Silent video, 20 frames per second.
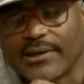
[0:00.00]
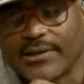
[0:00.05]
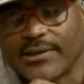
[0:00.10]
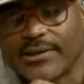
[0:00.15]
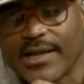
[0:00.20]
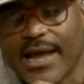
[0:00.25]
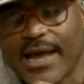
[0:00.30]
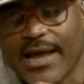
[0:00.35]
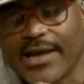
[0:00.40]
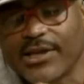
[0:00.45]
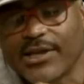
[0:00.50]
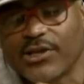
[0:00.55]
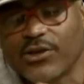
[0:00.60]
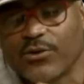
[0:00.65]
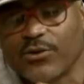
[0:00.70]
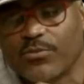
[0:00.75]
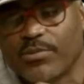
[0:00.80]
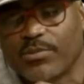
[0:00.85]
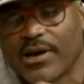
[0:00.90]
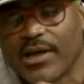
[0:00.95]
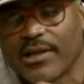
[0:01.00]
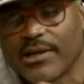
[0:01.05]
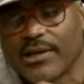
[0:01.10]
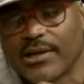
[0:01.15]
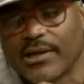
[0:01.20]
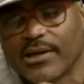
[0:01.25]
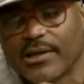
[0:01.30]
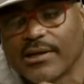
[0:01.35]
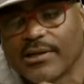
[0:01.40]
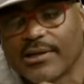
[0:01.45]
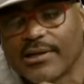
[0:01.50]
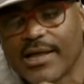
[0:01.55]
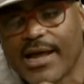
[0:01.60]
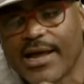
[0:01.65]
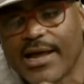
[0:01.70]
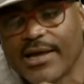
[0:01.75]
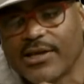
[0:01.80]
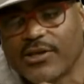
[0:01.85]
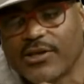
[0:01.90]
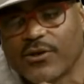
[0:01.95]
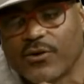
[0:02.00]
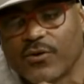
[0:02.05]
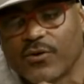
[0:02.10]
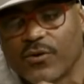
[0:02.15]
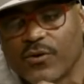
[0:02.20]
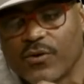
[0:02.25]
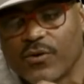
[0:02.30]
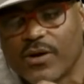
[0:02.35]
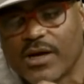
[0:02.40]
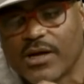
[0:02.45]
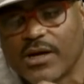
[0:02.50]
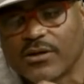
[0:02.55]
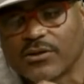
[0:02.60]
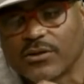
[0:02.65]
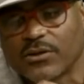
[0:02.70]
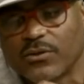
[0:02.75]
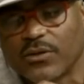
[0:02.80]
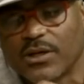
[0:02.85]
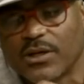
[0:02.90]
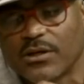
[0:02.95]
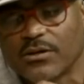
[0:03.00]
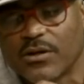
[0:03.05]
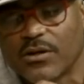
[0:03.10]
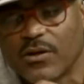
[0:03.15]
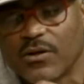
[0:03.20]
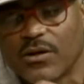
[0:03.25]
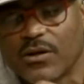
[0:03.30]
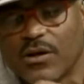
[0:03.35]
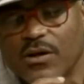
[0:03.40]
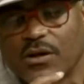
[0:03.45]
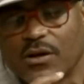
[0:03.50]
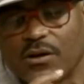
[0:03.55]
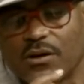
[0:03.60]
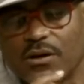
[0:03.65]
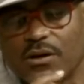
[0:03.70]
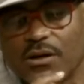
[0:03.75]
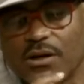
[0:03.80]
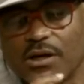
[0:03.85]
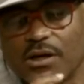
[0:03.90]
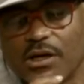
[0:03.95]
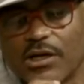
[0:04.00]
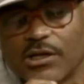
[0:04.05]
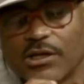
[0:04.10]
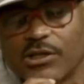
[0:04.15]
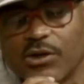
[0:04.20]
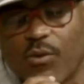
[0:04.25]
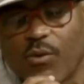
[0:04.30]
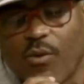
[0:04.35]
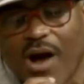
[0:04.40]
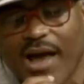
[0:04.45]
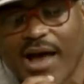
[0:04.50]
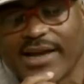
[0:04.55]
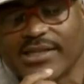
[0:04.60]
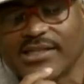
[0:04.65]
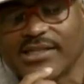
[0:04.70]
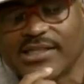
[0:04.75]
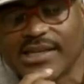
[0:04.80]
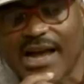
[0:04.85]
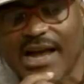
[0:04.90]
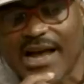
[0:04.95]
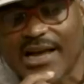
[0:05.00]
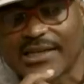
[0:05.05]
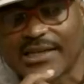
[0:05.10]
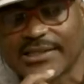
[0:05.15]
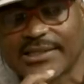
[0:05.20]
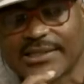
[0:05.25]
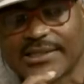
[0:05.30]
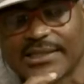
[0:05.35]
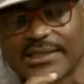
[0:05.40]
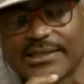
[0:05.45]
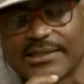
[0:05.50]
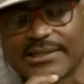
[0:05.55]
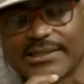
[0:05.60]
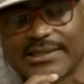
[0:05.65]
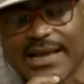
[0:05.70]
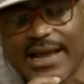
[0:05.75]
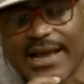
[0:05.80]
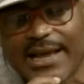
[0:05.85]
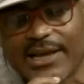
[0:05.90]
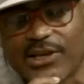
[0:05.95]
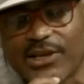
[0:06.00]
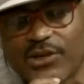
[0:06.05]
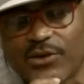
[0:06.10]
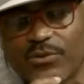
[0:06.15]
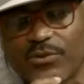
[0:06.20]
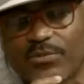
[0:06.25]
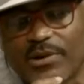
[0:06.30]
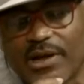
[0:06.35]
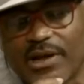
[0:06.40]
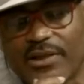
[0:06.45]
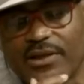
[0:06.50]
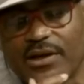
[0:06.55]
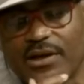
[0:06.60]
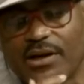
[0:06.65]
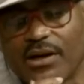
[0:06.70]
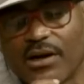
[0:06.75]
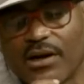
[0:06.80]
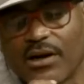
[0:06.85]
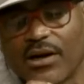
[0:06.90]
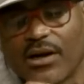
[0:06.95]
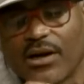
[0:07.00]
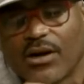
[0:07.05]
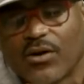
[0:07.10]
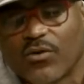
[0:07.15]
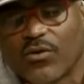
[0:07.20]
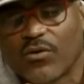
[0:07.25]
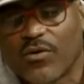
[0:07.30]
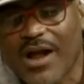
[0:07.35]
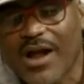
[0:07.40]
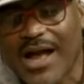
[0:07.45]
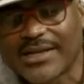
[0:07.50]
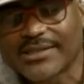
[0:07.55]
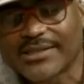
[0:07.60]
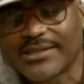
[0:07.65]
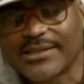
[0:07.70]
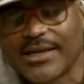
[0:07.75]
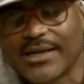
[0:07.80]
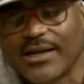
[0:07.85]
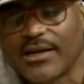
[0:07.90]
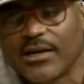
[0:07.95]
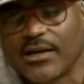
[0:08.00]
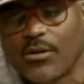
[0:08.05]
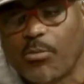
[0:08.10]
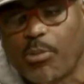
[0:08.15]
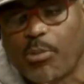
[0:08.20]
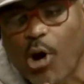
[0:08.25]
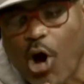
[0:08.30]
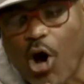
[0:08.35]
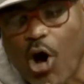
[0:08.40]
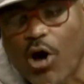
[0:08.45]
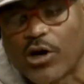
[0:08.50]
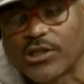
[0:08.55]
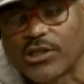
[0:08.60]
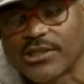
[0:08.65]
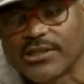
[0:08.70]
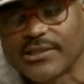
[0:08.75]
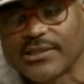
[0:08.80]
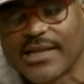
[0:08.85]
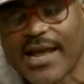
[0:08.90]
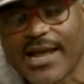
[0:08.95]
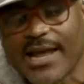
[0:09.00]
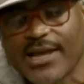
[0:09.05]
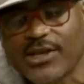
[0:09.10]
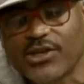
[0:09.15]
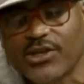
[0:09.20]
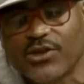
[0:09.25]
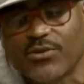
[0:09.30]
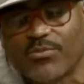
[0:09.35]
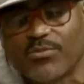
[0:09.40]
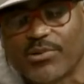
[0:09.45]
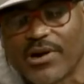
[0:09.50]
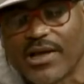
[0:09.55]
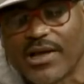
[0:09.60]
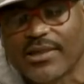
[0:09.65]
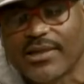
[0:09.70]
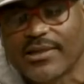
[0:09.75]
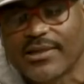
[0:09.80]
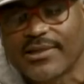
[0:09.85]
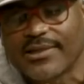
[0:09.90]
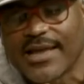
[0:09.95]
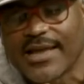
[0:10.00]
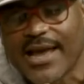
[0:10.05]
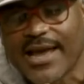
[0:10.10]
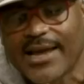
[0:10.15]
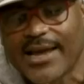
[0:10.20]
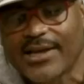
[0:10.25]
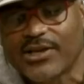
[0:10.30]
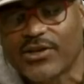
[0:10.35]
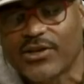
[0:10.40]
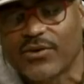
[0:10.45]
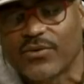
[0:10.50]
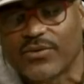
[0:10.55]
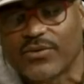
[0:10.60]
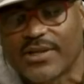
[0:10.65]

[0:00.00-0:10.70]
Thank you, brother. Thank you. Who else? Hold on. Dwight Johnson. Thank you, brother. Rasta the boss. Thank you, brother. Thank you.